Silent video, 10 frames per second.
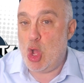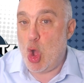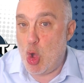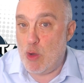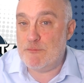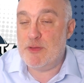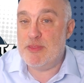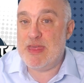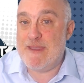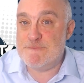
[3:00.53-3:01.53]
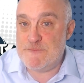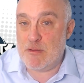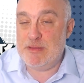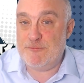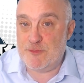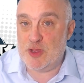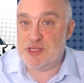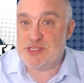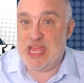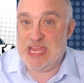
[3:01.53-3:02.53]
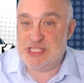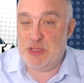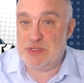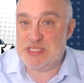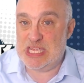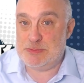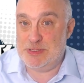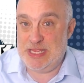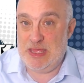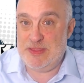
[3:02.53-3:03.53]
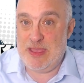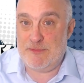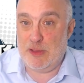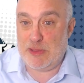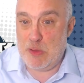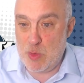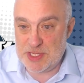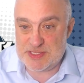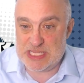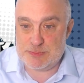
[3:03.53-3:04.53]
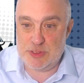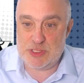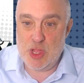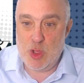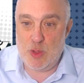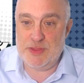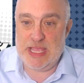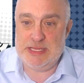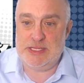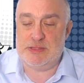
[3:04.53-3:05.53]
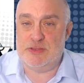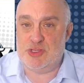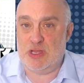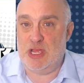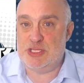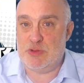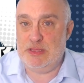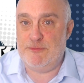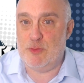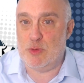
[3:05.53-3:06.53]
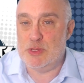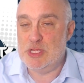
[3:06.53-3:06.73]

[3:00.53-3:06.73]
of their very first SQE assessment. Here, the FLK1 assessment on the 18th of July 24.